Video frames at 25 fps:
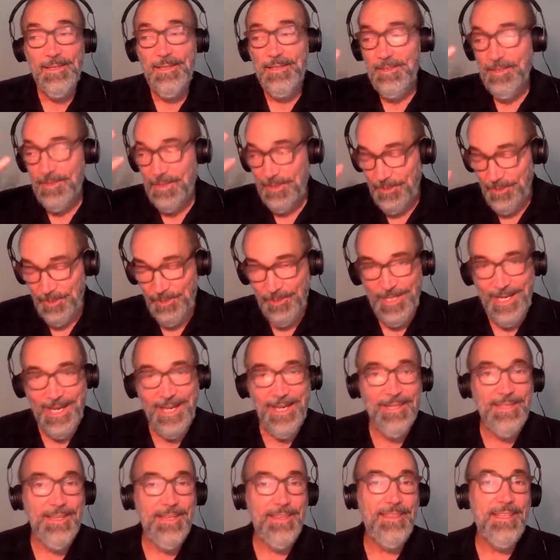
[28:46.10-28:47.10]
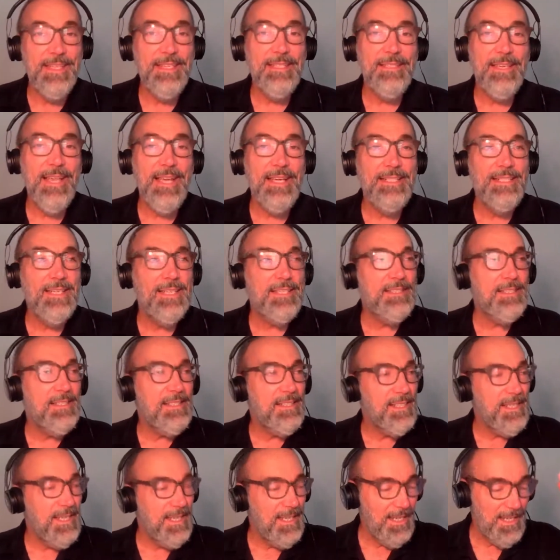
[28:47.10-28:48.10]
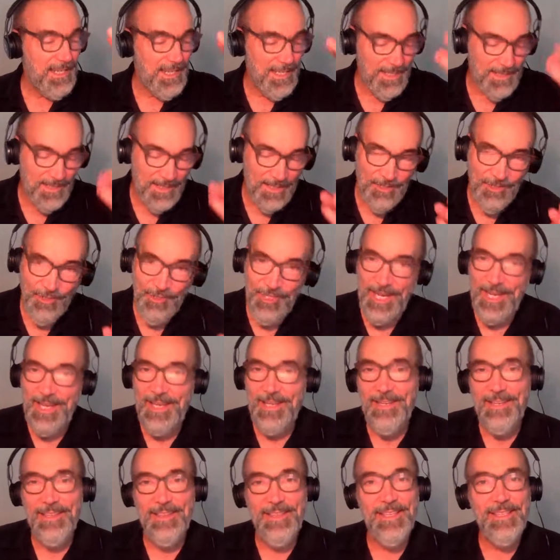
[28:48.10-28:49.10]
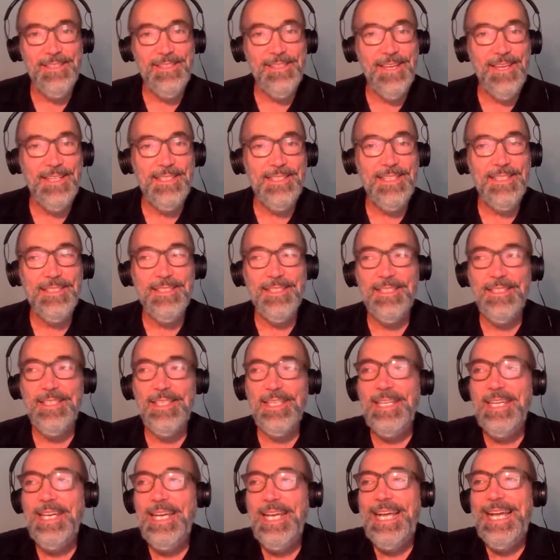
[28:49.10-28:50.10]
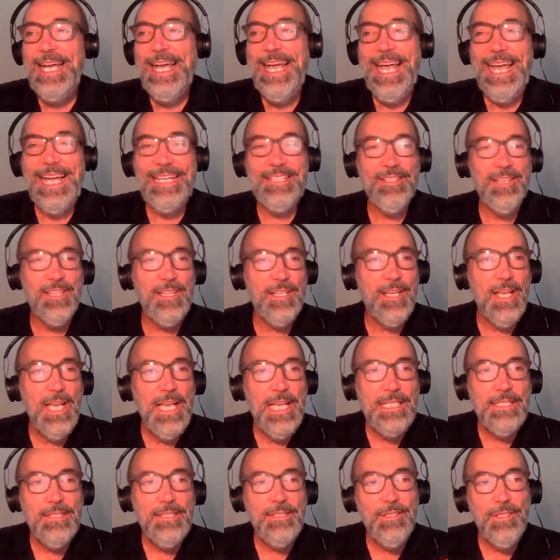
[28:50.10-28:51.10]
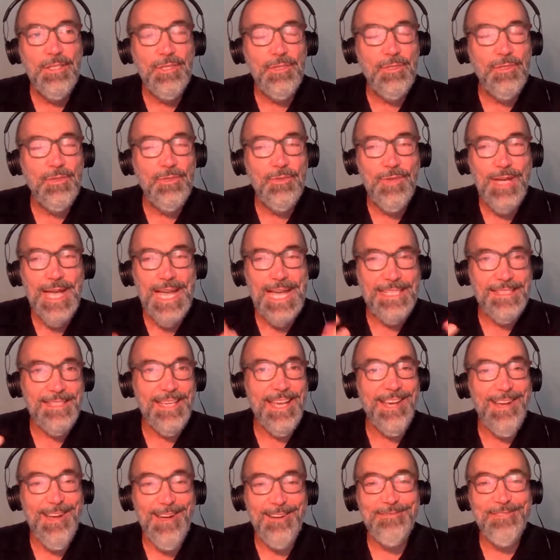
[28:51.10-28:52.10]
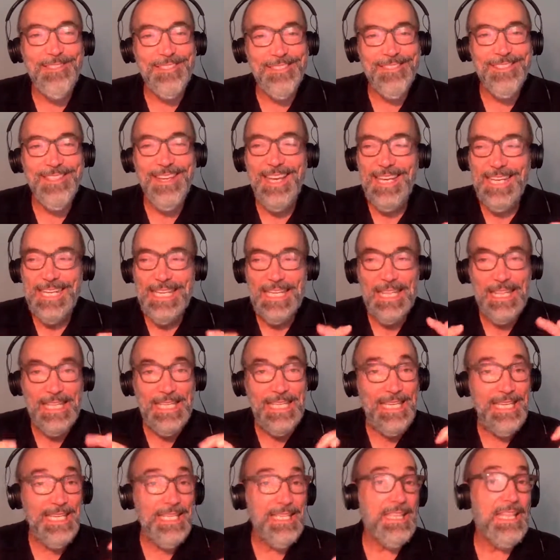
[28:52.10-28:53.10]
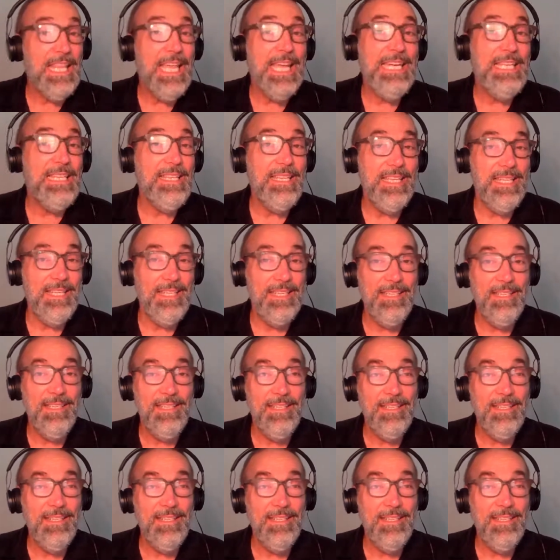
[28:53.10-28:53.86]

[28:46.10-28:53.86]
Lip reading: to shed this identity and to shed this identity and to, as I often say, cling lightly